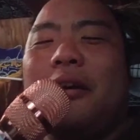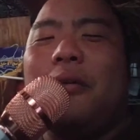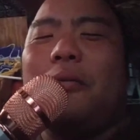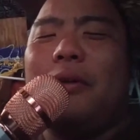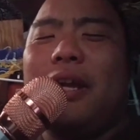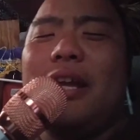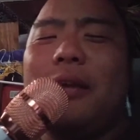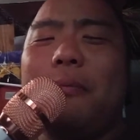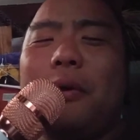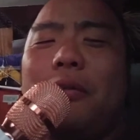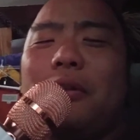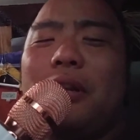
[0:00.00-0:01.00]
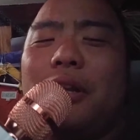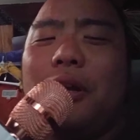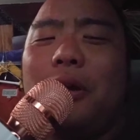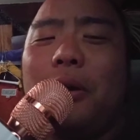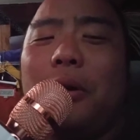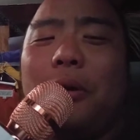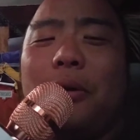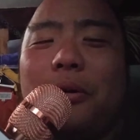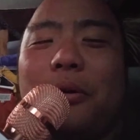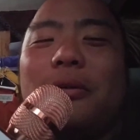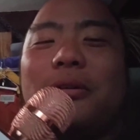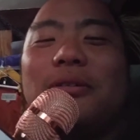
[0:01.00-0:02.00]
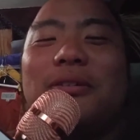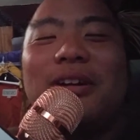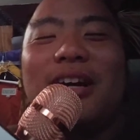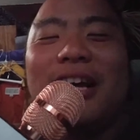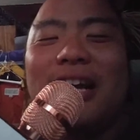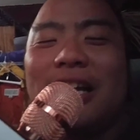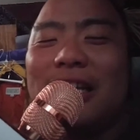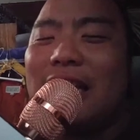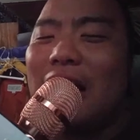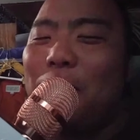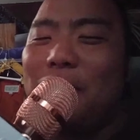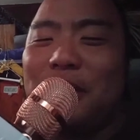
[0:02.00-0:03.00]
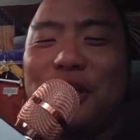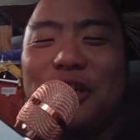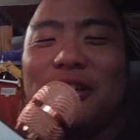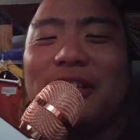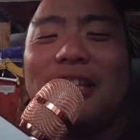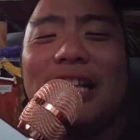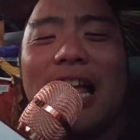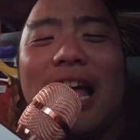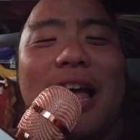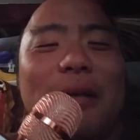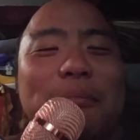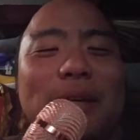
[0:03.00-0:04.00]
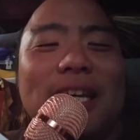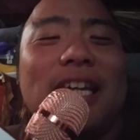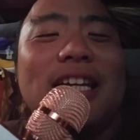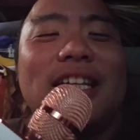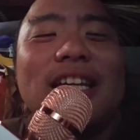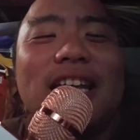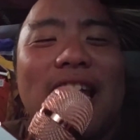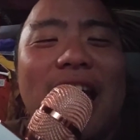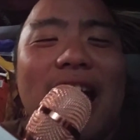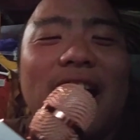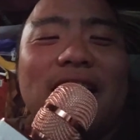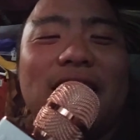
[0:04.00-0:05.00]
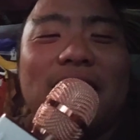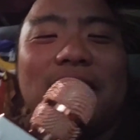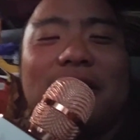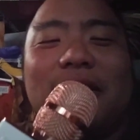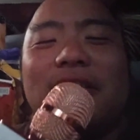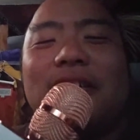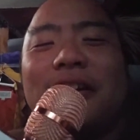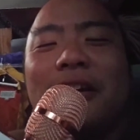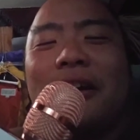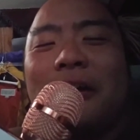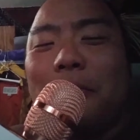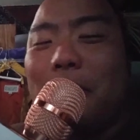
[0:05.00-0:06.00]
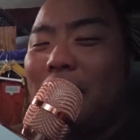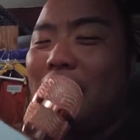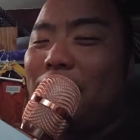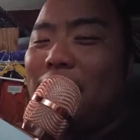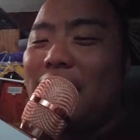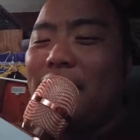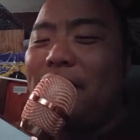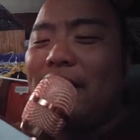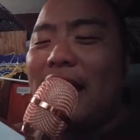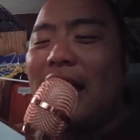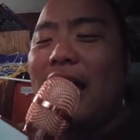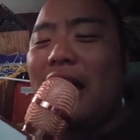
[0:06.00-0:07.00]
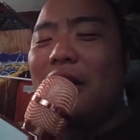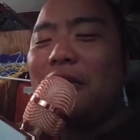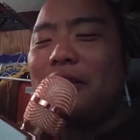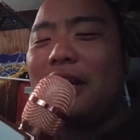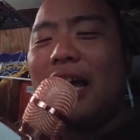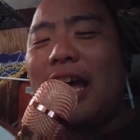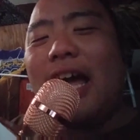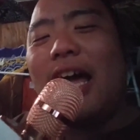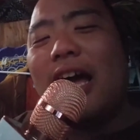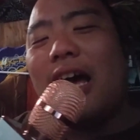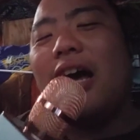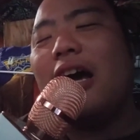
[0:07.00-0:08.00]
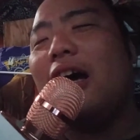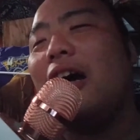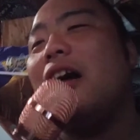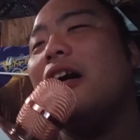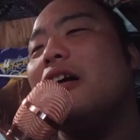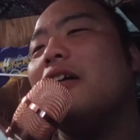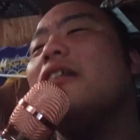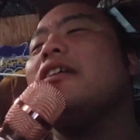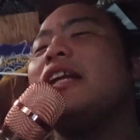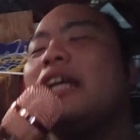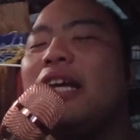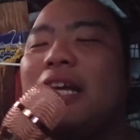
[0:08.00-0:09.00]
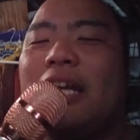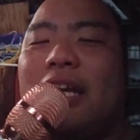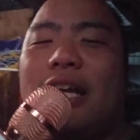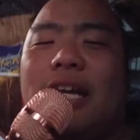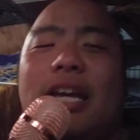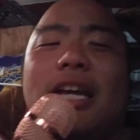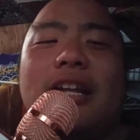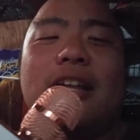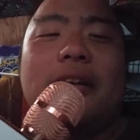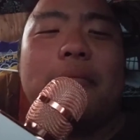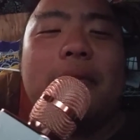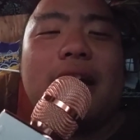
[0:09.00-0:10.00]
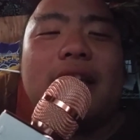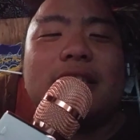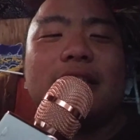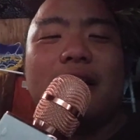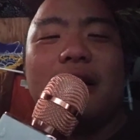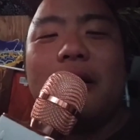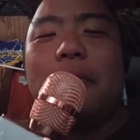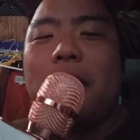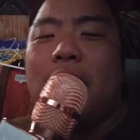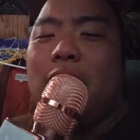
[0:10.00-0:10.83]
we both know that we should not be together, but if they found out, it can mess up